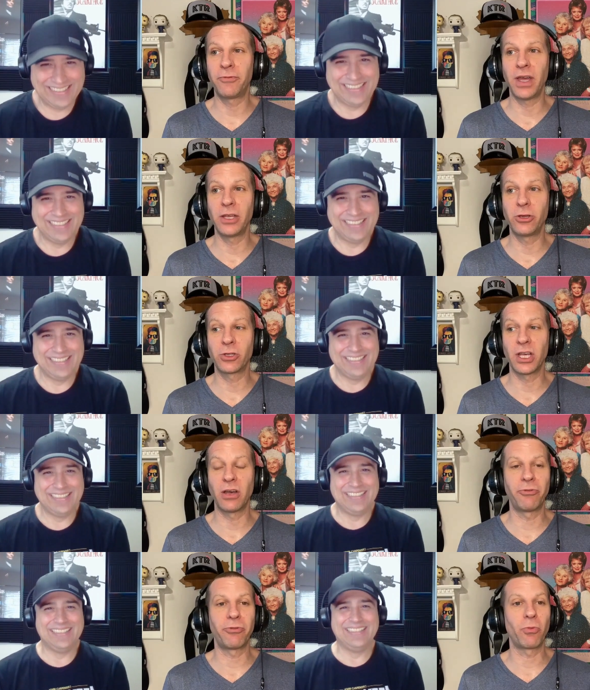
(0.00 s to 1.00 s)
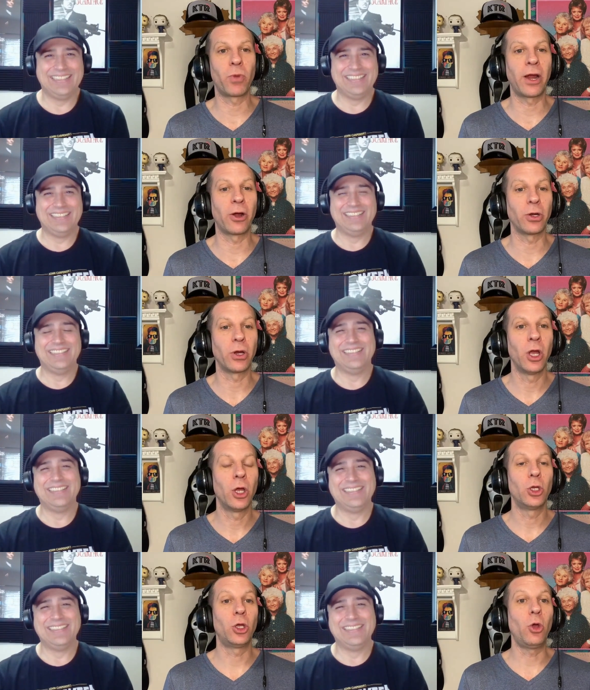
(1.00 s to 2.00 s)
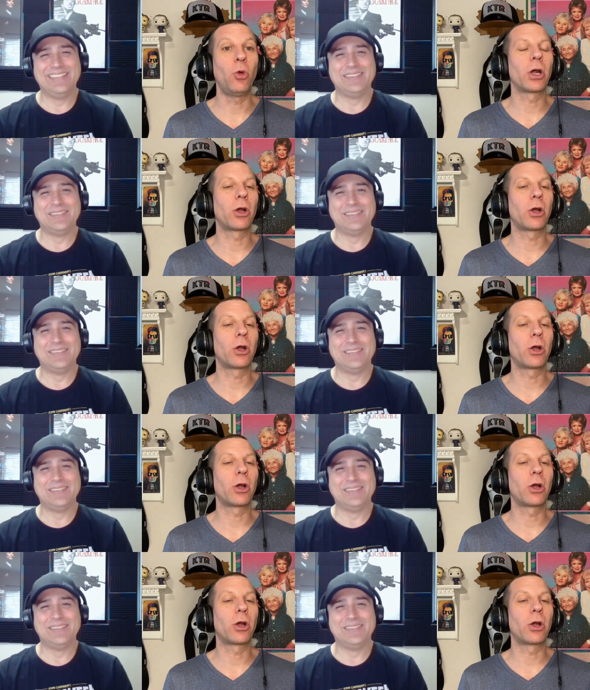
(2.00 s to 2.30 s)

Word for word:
Speaker 1: find yourself where you are